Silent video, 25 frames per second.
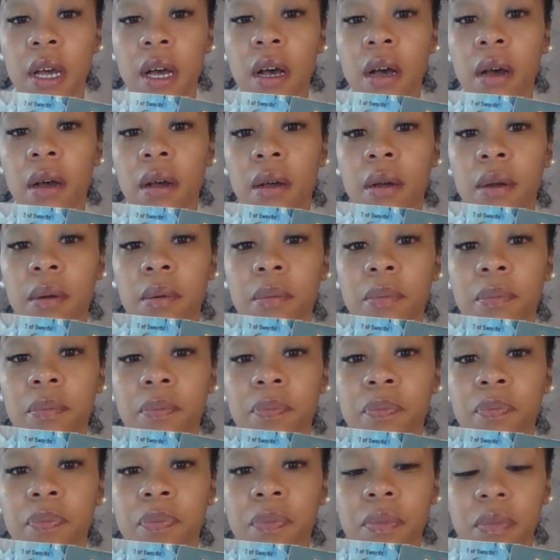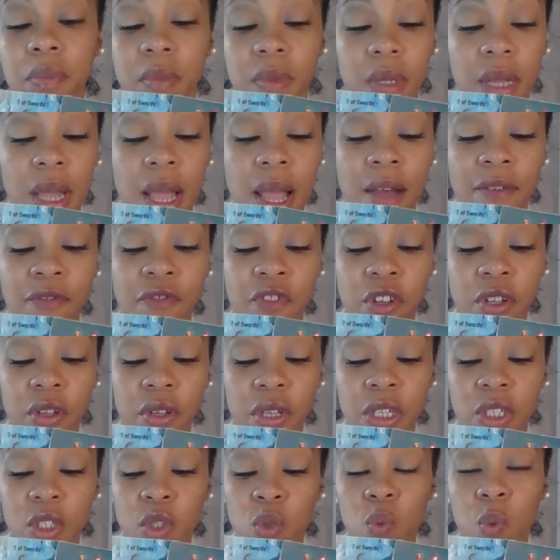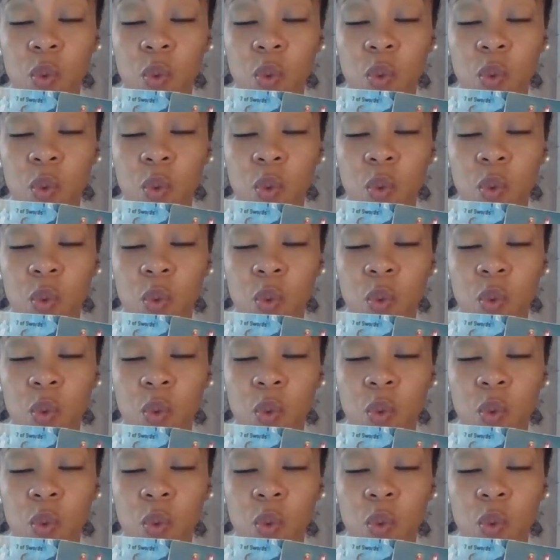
I feel it's